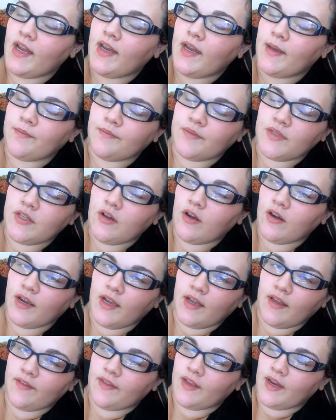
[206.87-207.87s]
And I'm
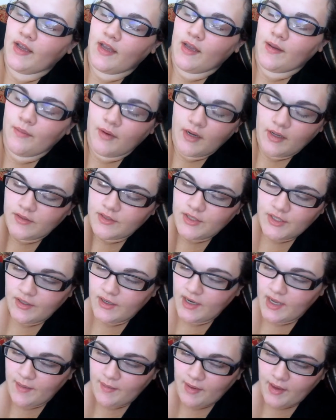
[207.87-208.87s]
sorry that I can't pronounce your
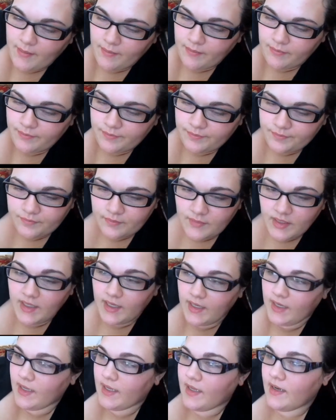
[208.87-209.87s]
name. I'm an
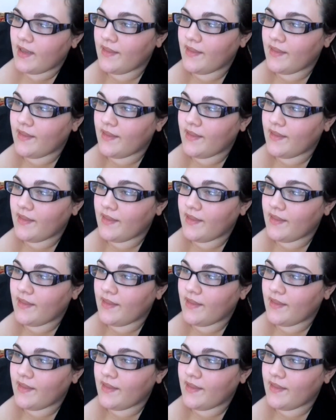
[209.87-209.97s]
idiot.